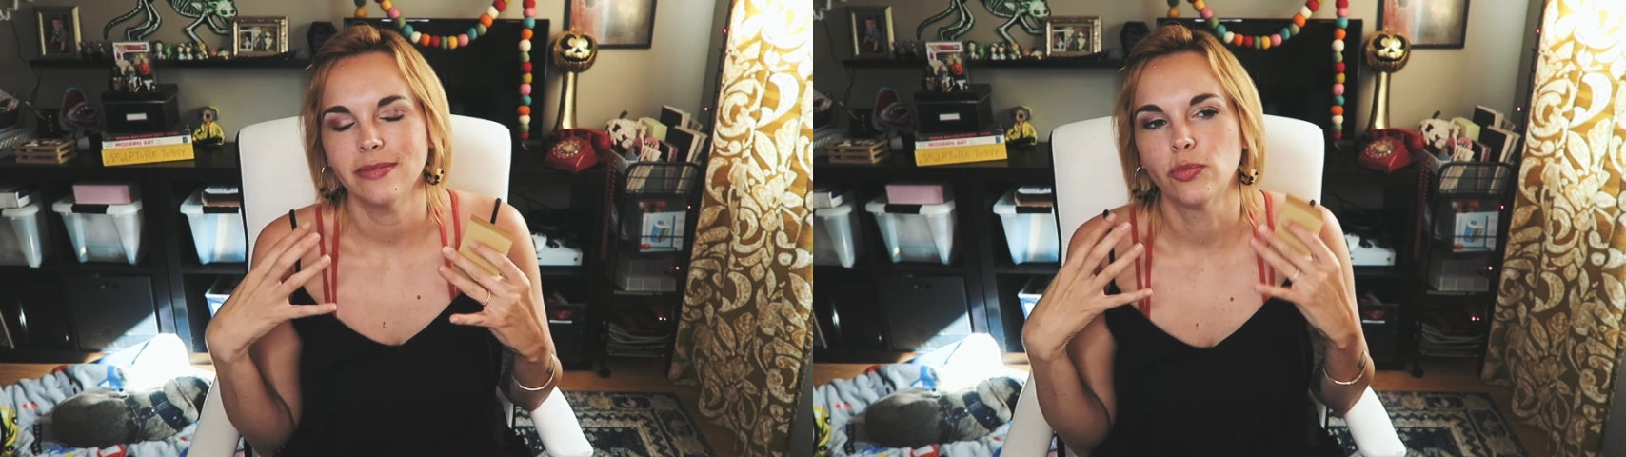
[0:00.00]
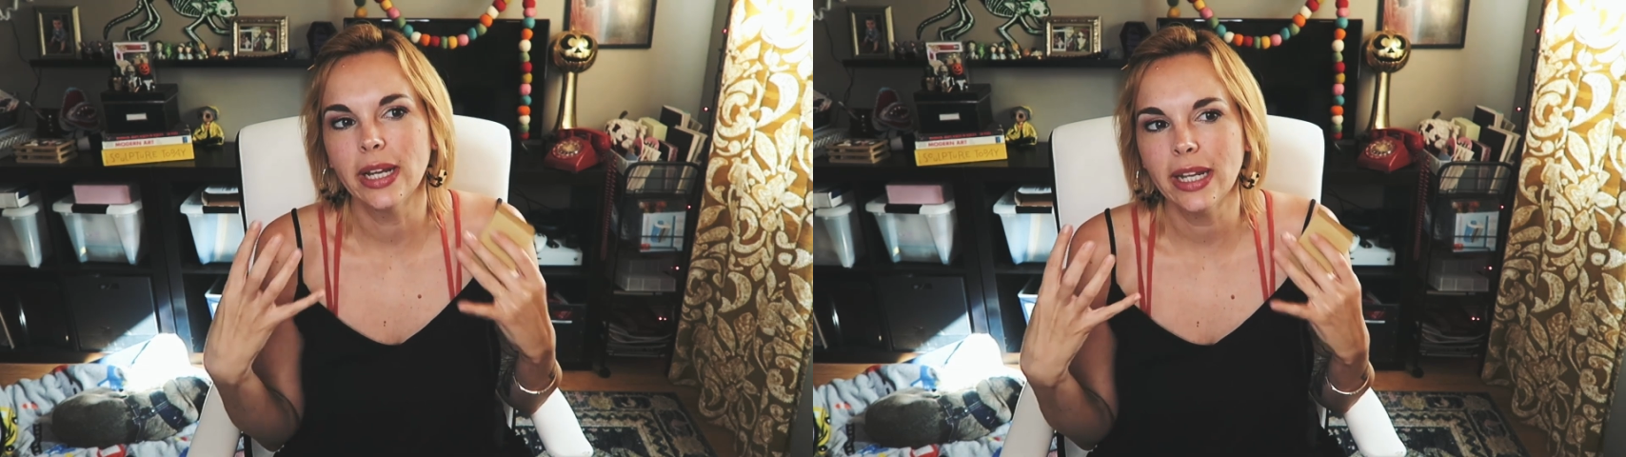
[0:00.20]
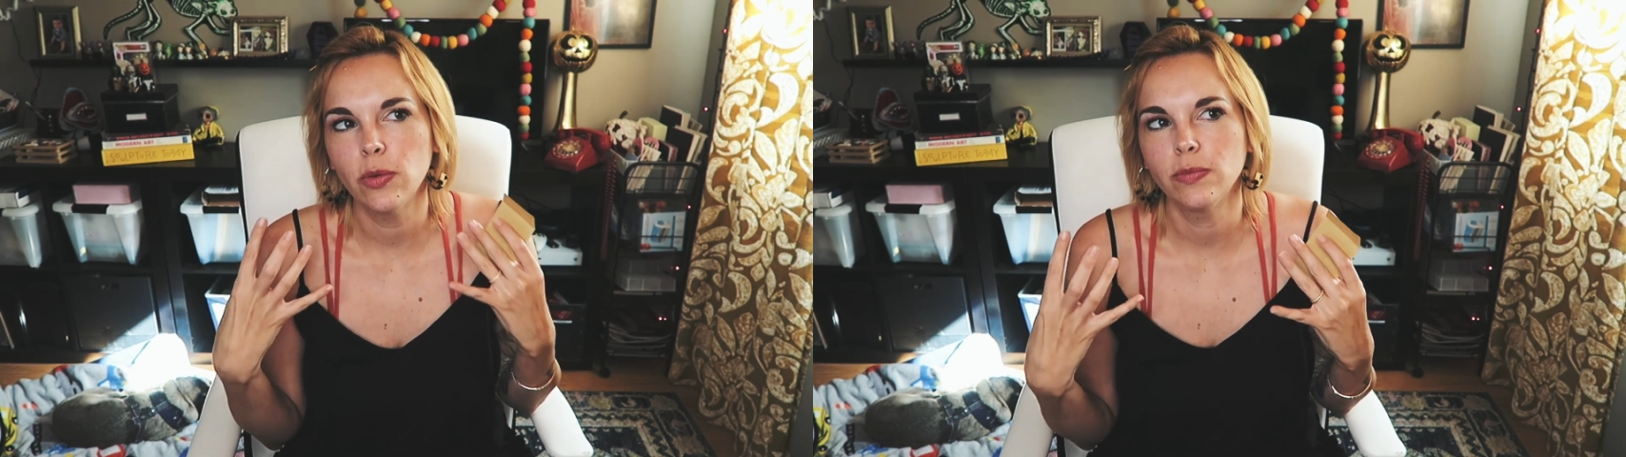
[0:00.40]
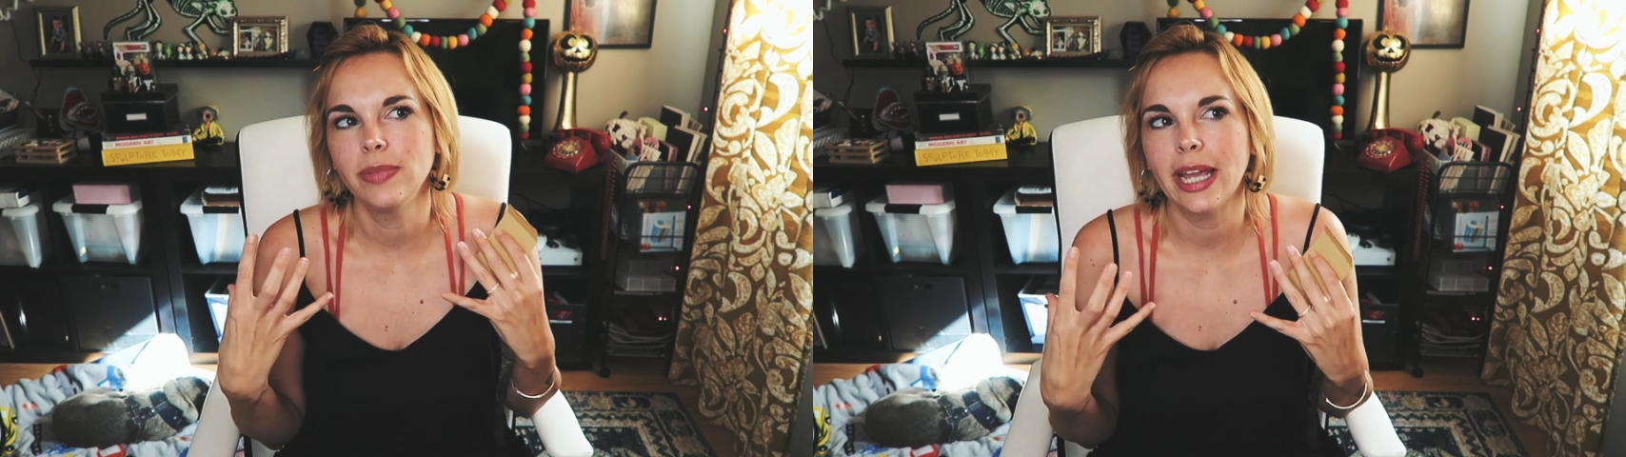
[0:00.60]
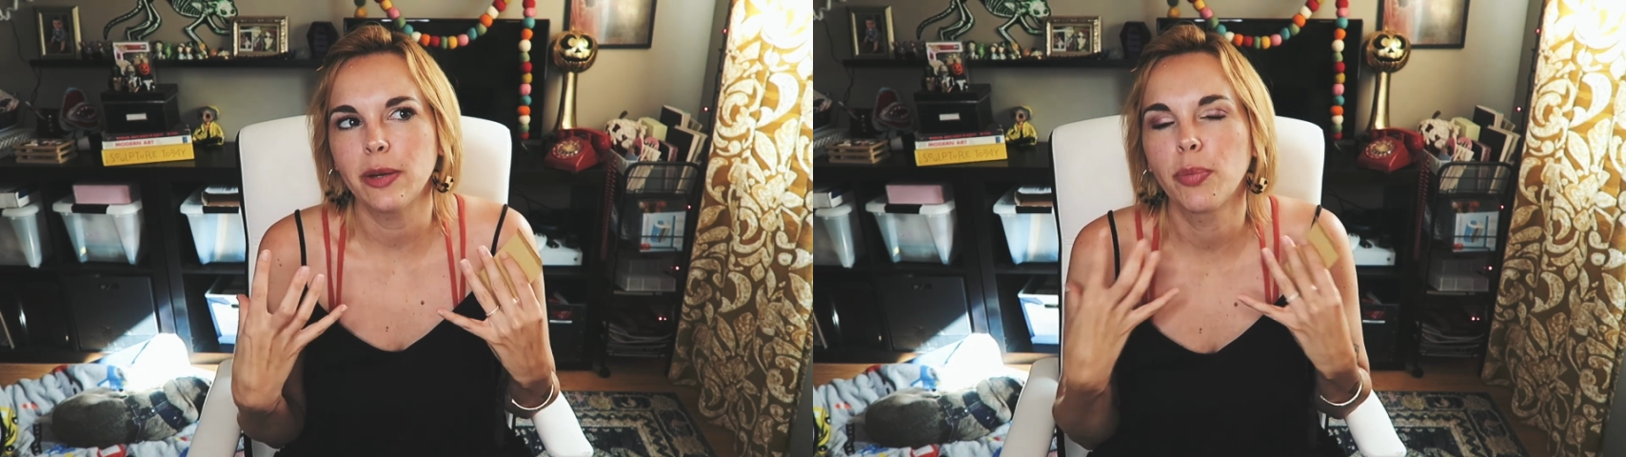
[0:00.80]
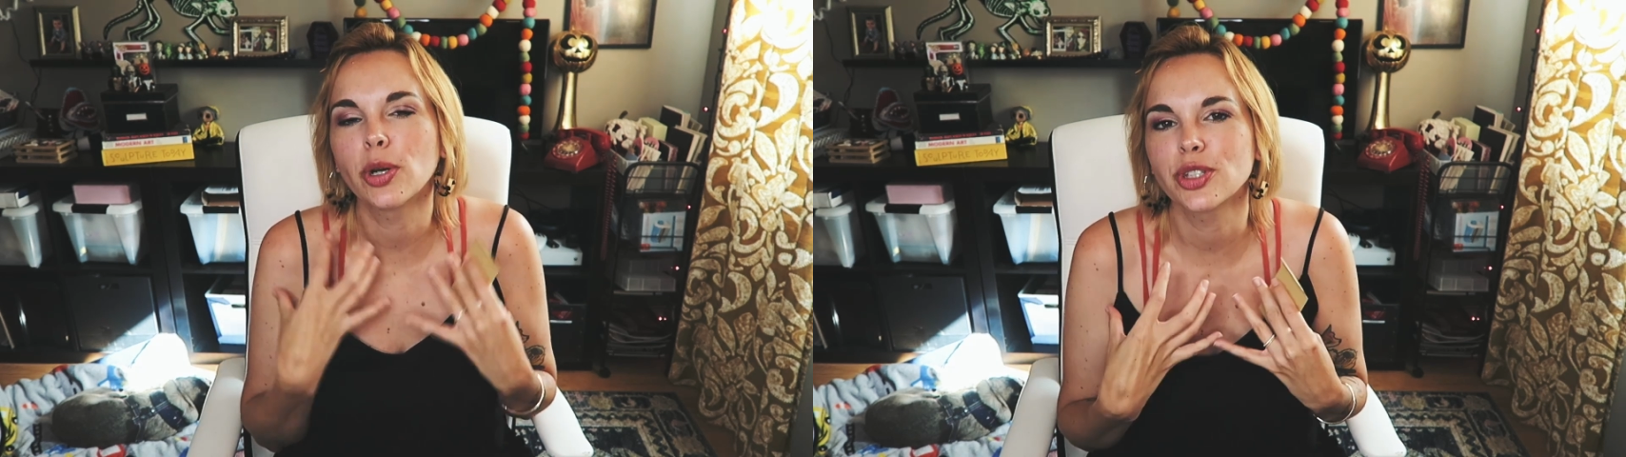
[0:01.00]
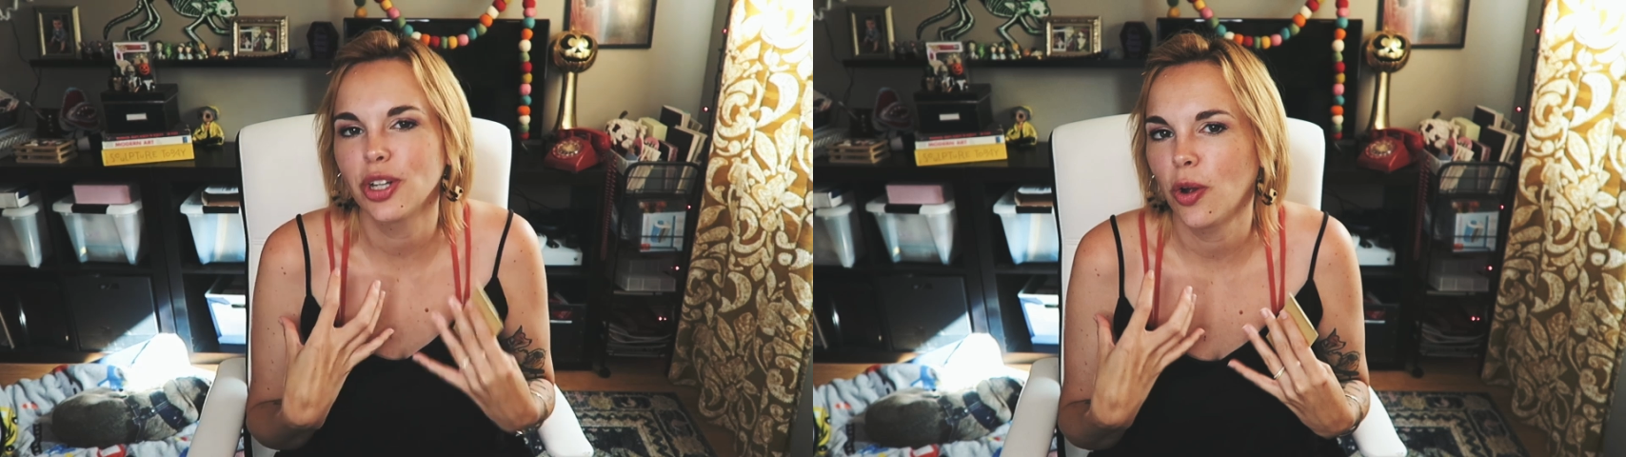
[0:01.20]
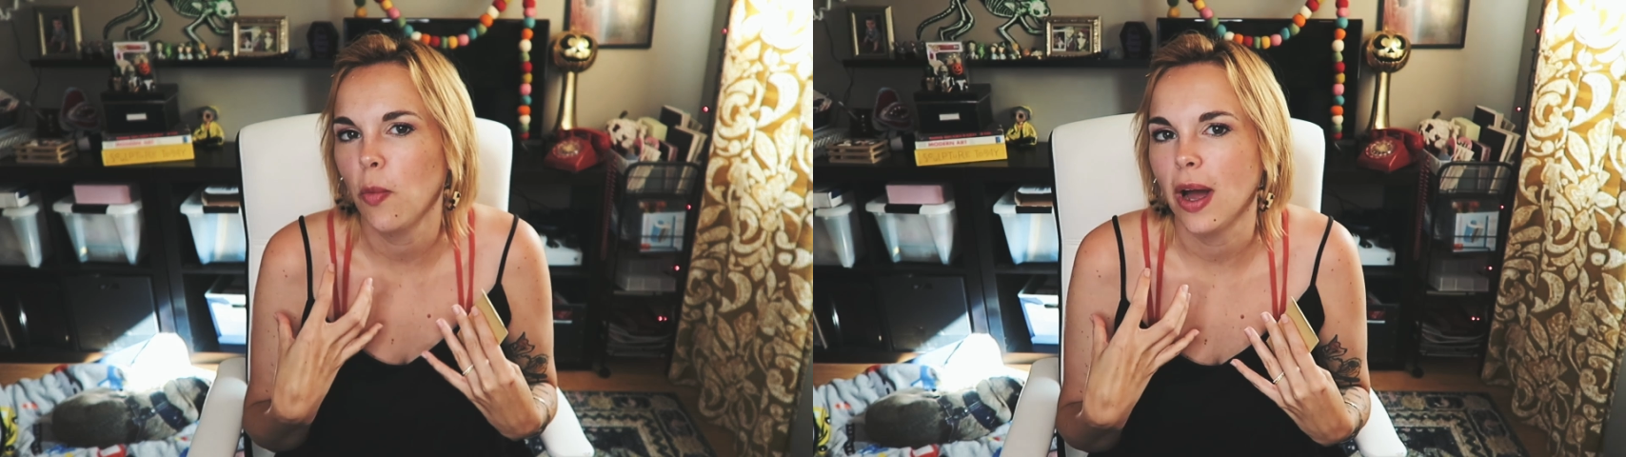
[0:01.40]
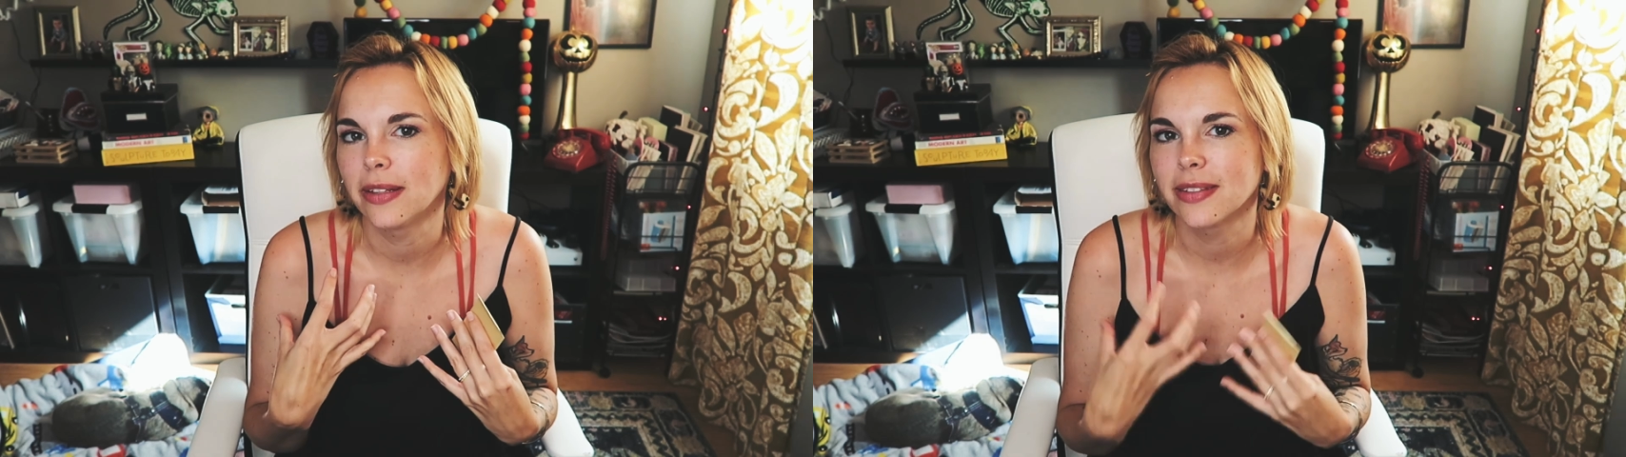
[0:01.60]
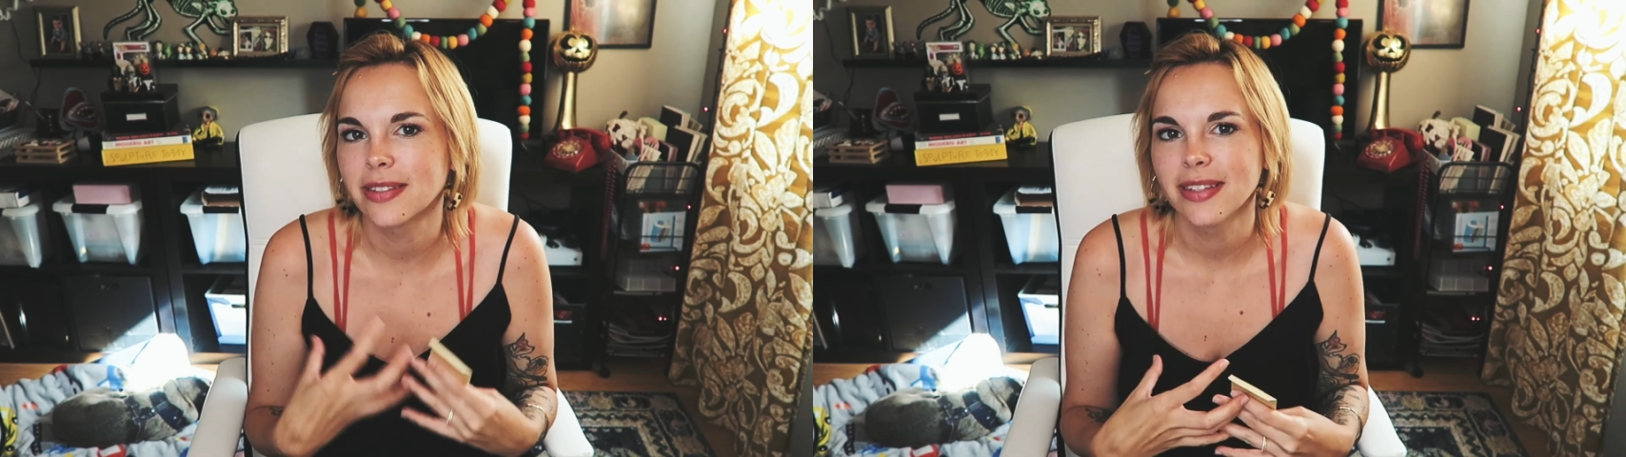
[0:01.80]
really like personal
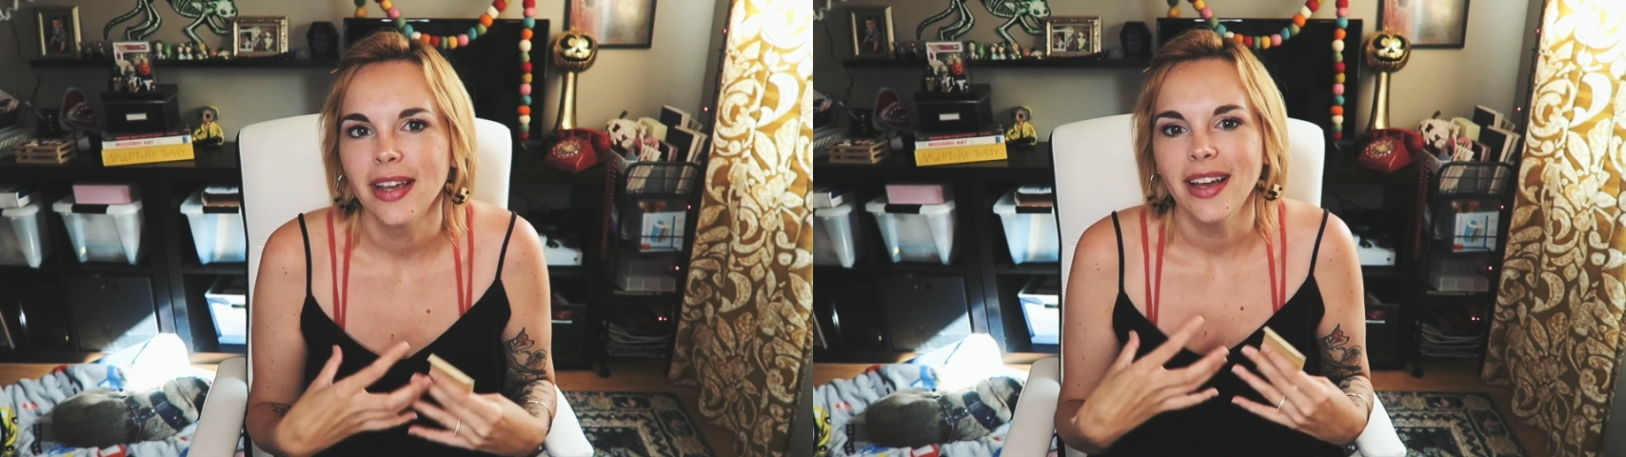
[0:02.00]
ones